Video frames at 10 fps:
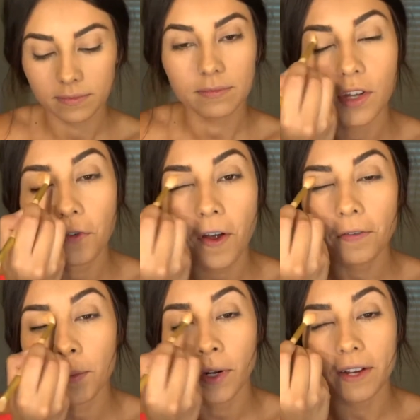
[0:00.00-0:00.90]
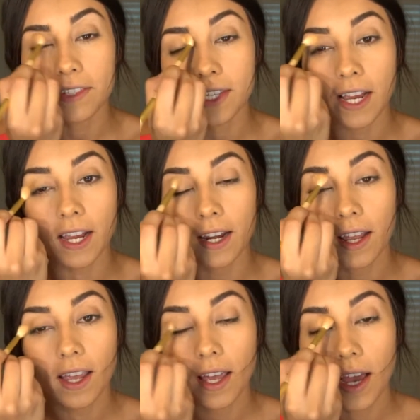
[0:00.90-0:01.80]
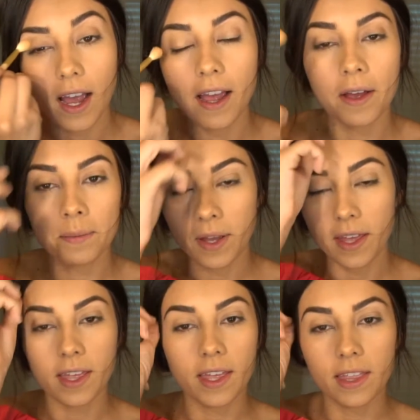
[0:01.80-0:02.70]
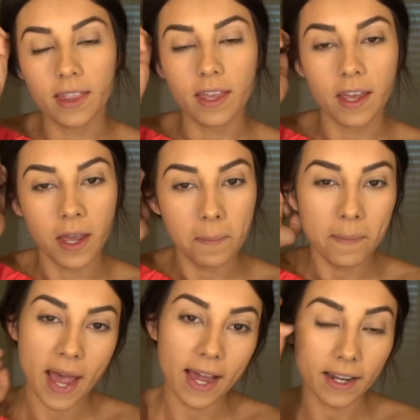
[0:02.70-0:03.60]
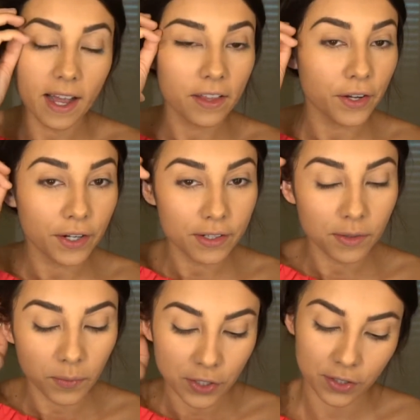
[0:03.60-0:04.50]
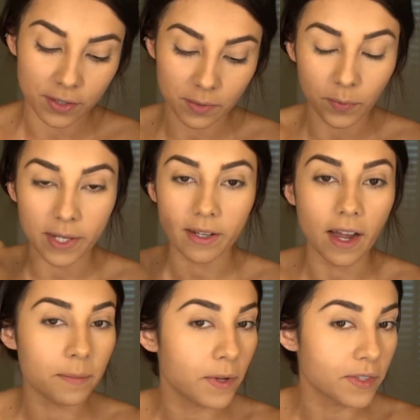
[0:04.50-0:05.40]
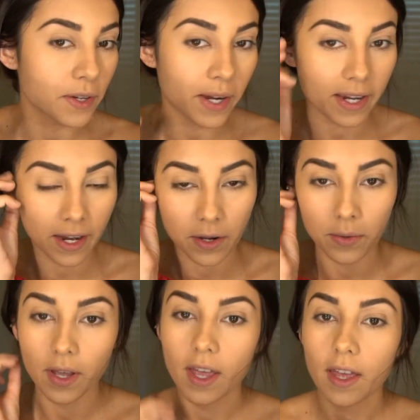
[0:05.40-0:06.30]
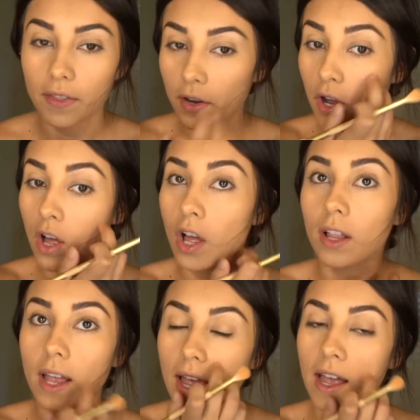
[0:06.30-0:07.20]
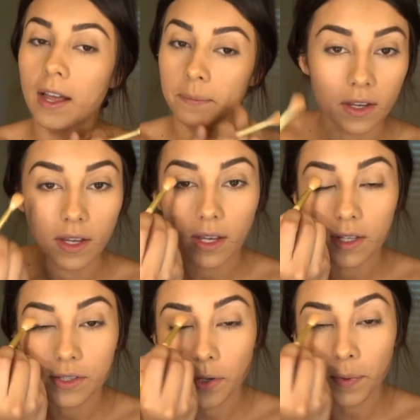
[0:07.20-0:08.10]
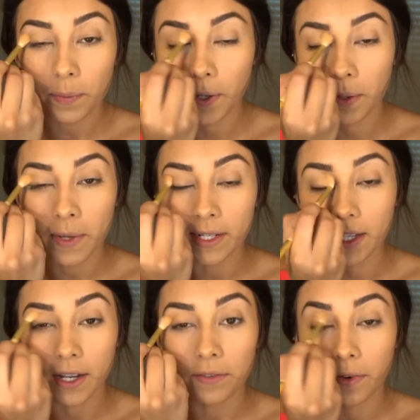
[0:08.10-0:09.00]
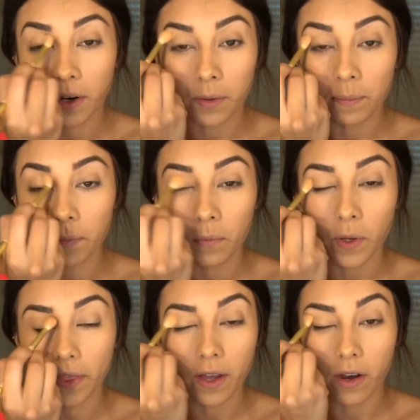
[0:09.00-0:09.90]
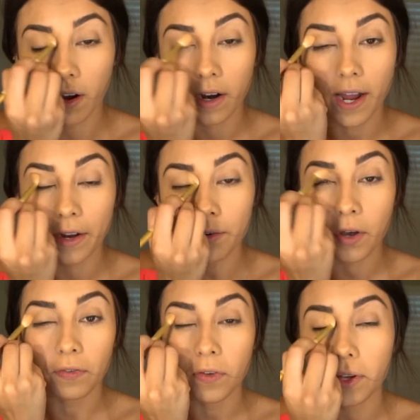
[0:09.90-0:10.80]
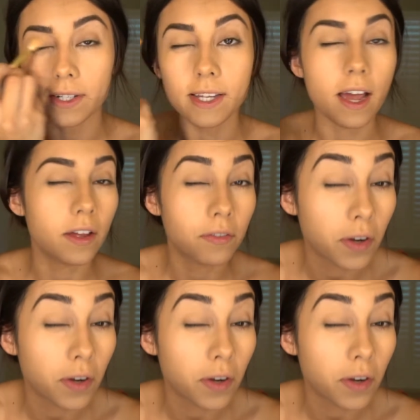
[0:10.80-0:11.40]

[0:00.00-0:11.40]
So far from what I've seen, the matte colors, which is what I'm using right now, they're all super pigmented for what they are. I don't know if you can tell